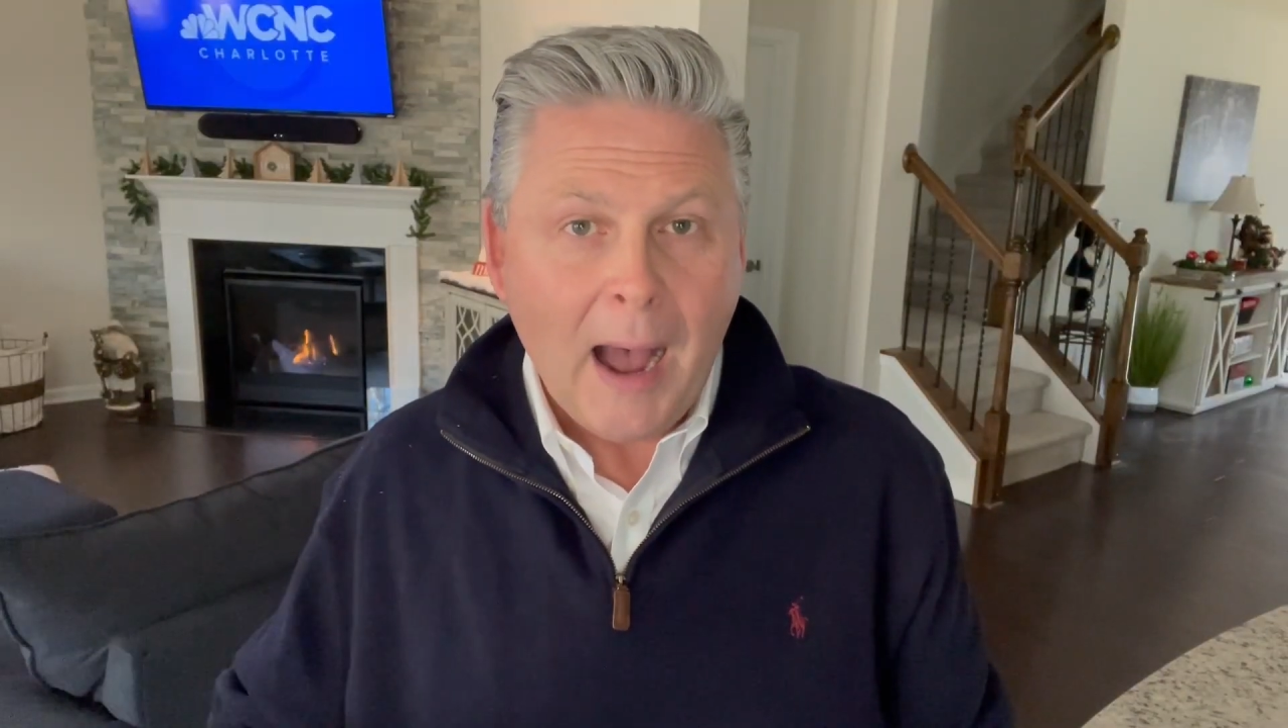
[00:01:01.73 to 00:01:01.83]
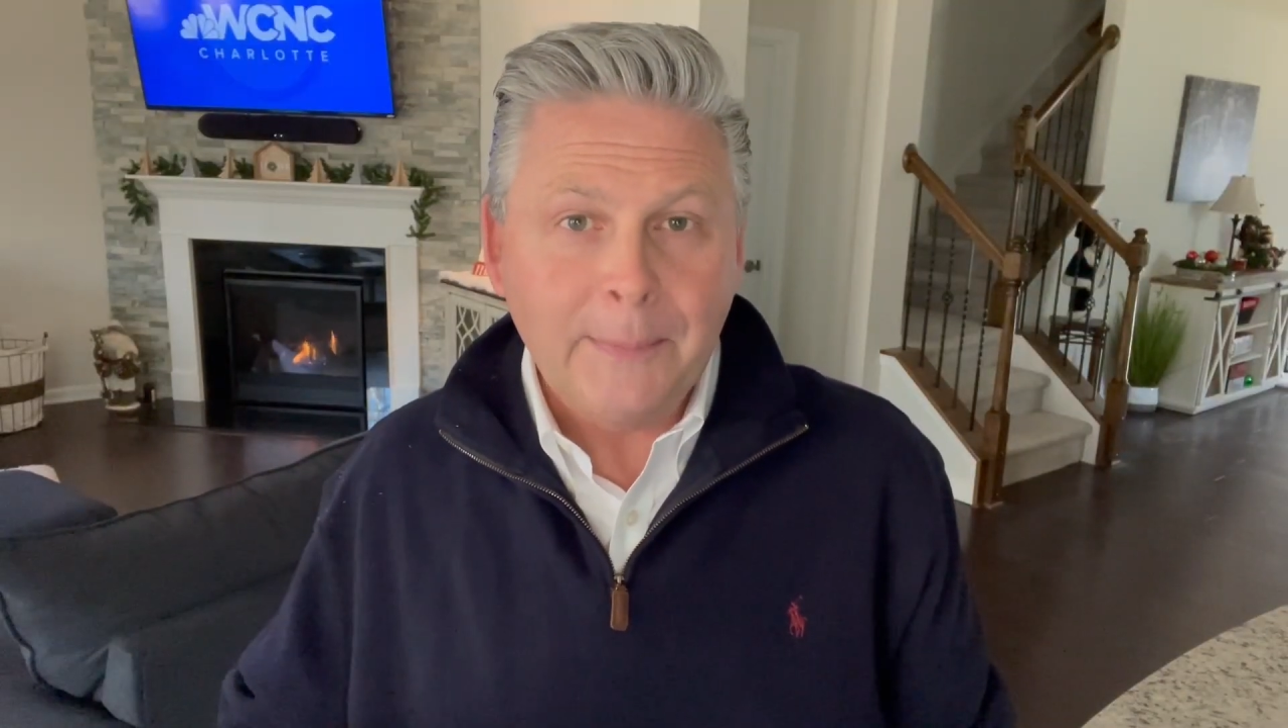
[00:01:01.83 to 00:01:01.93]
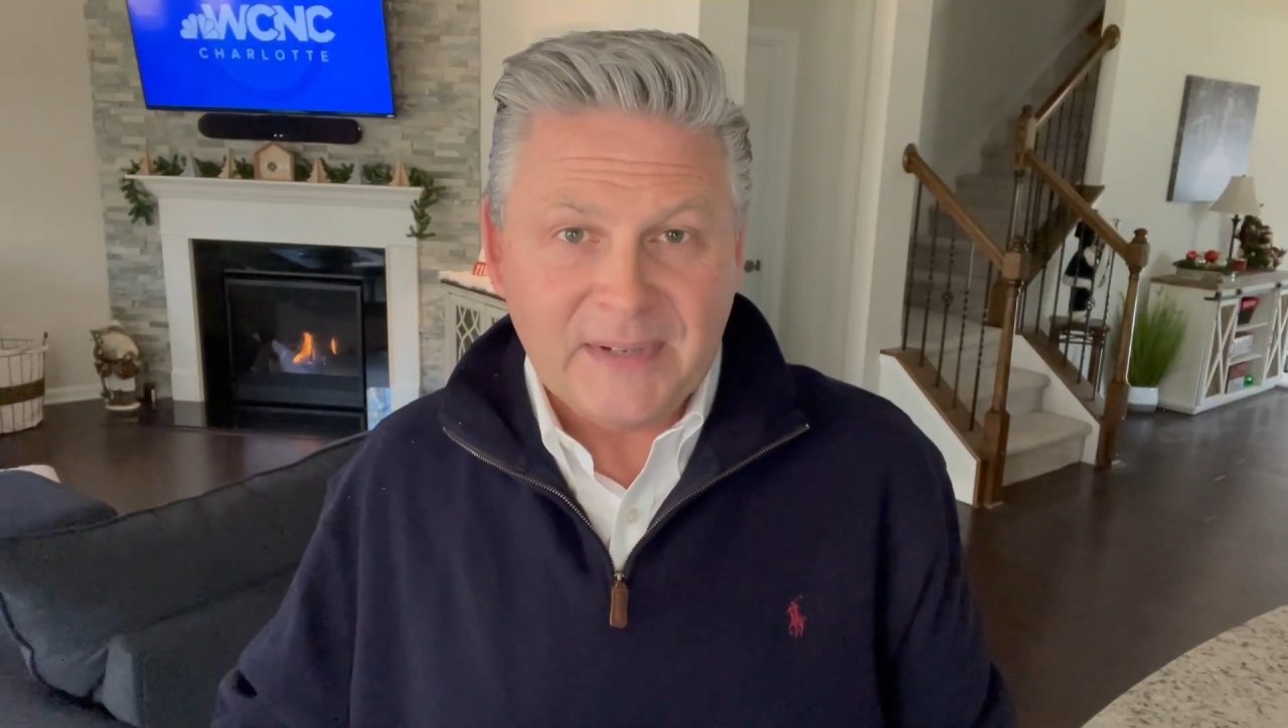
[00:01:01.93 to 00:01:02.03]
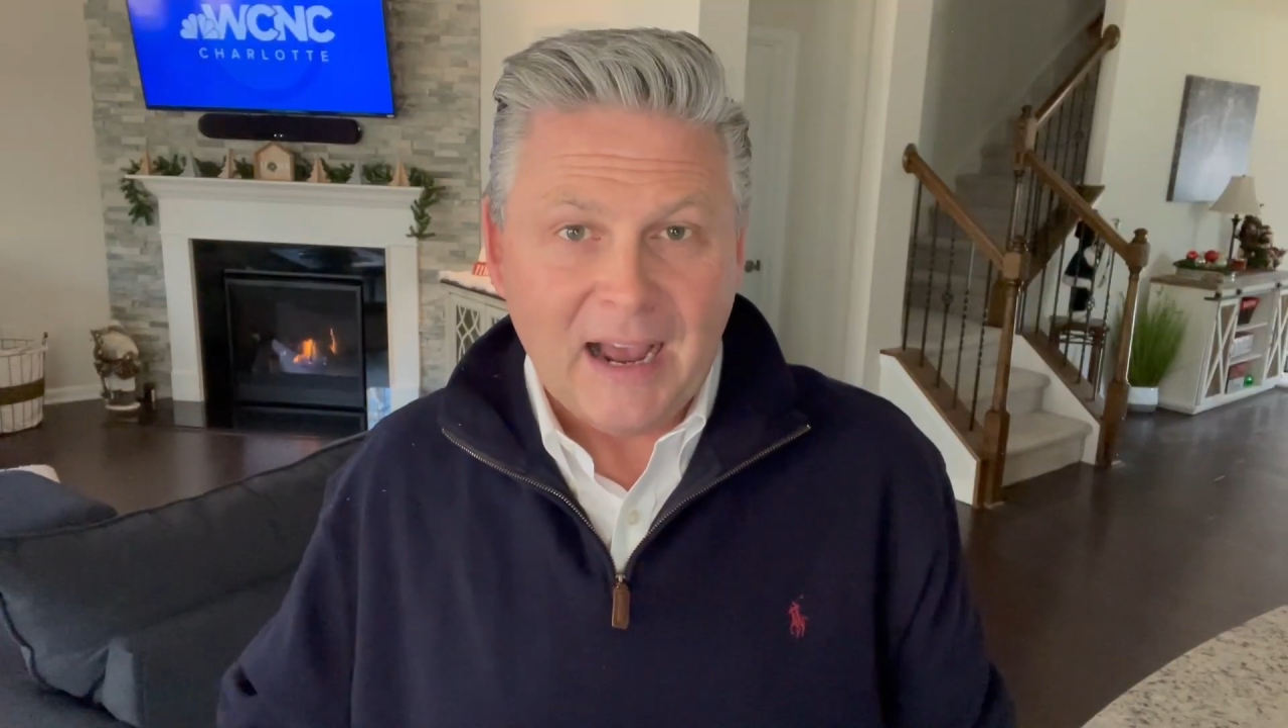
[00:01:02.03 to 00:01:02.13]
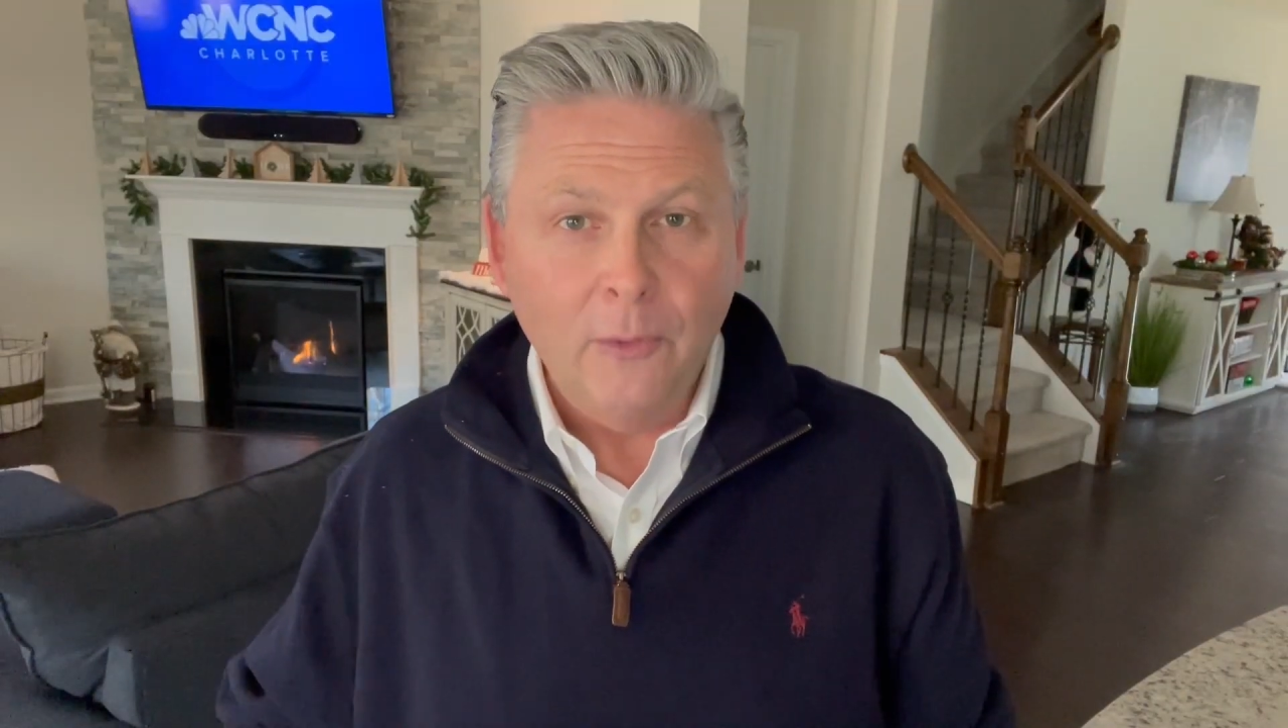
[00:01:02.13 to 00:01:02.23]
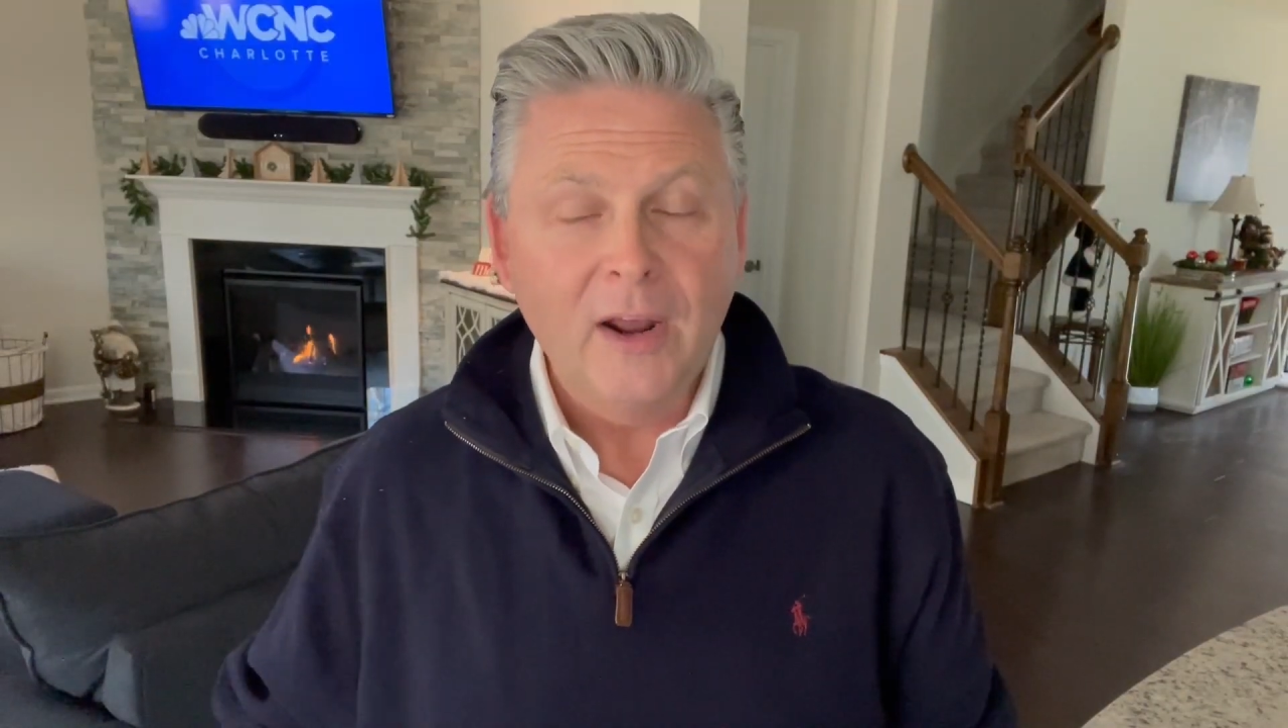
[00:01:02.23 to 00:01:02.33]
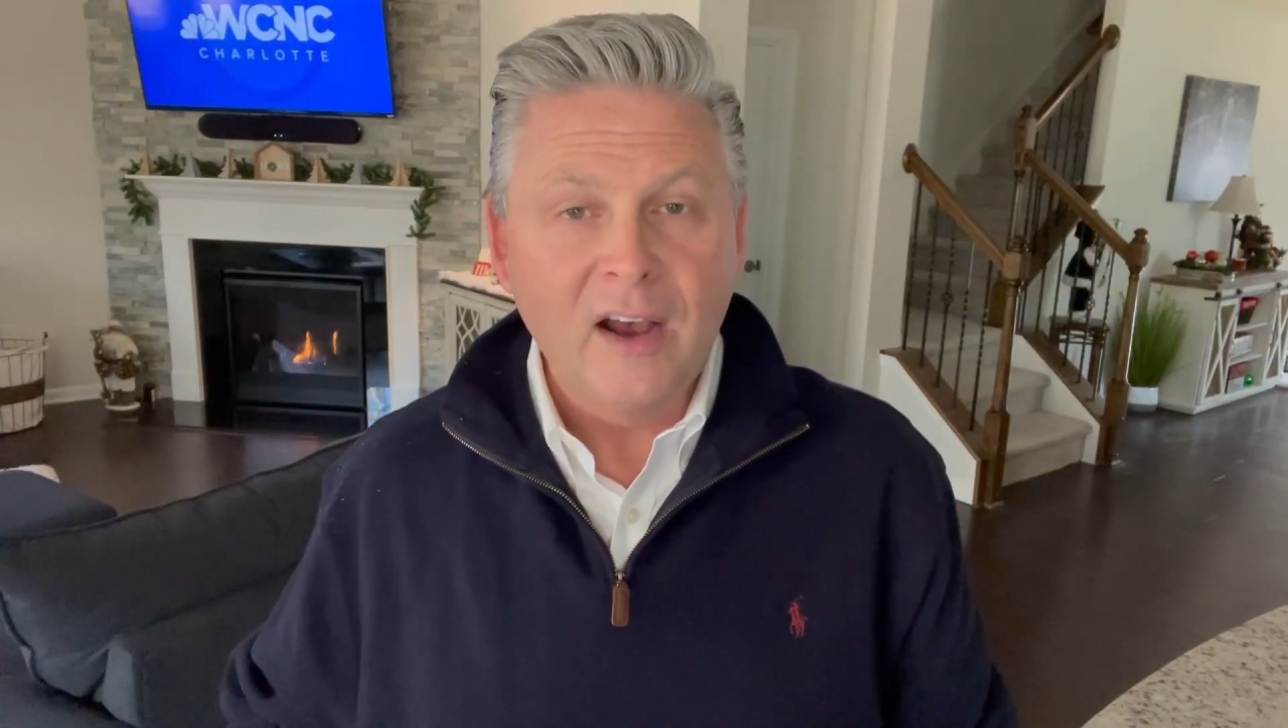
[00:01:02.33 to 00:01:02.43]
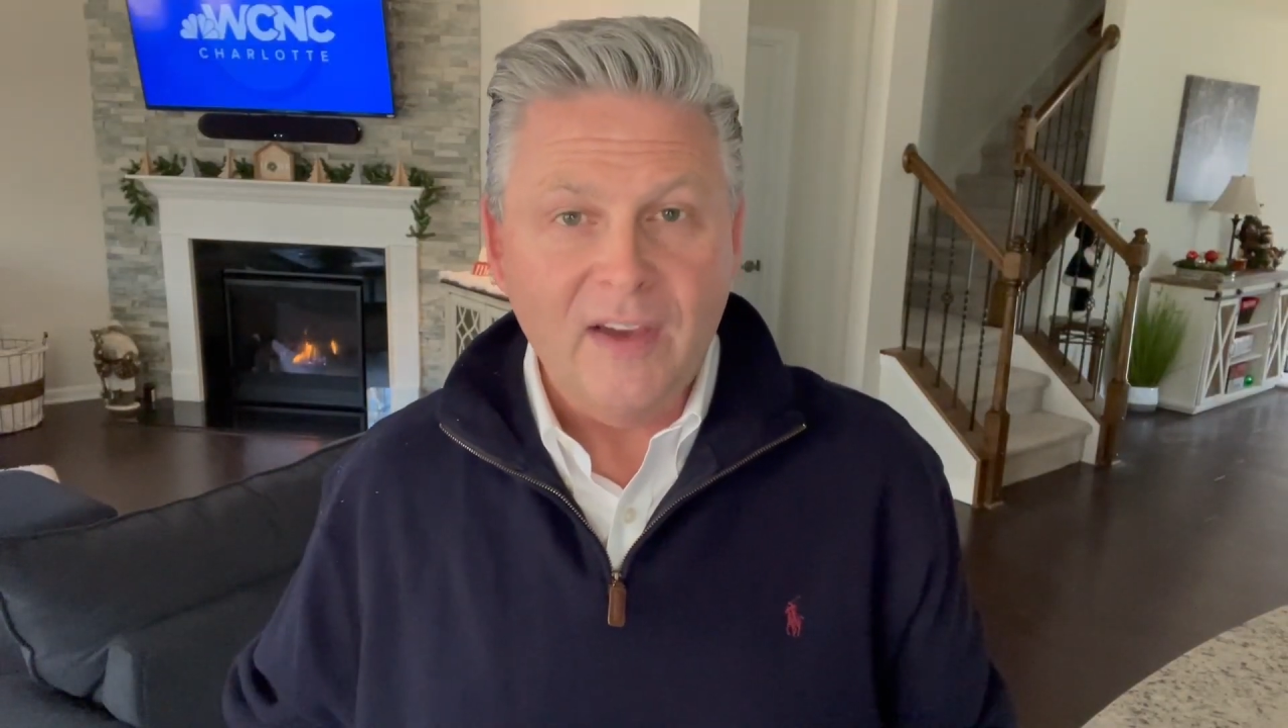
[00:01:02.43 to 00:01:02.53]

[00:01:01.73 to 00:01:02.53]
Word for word: opt out